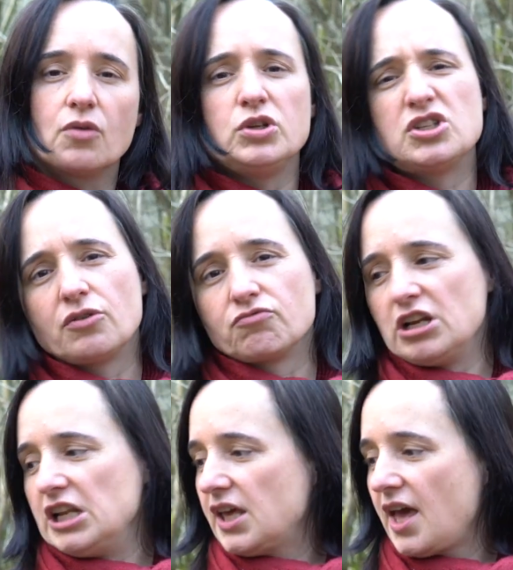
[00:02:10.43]
and we don't
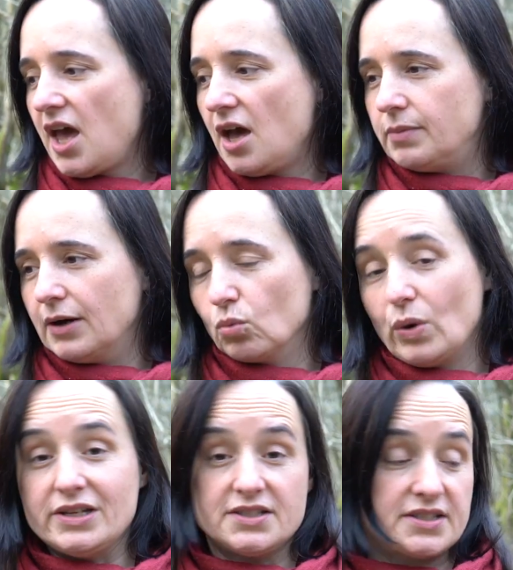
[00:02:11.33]
really care about
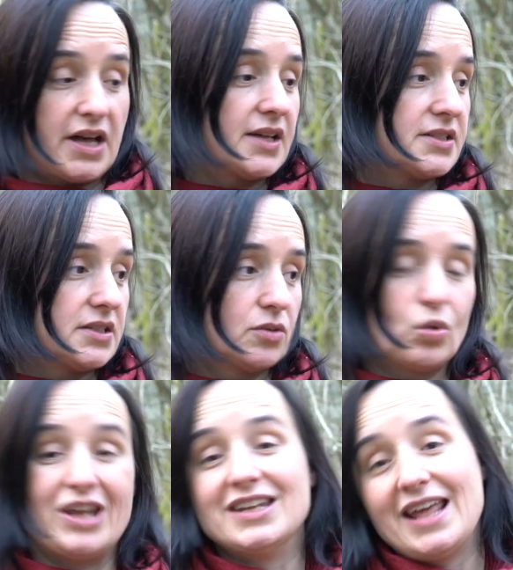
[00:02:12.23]
when it started and
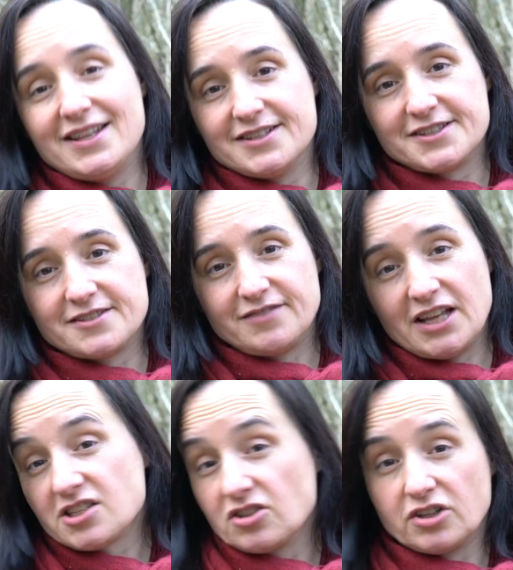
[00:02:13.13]
when it ends.
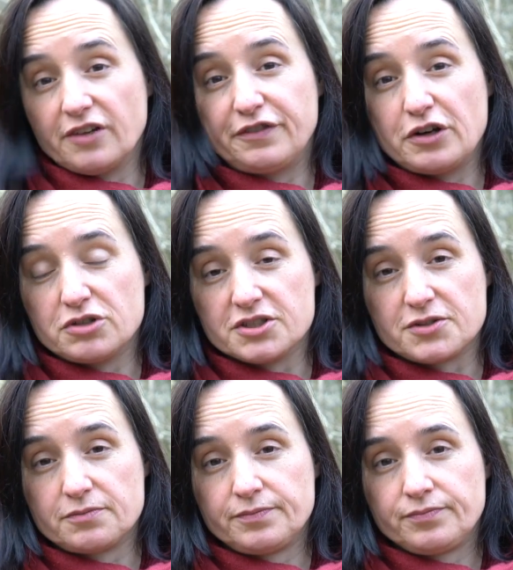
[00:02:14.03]
That's not our focus.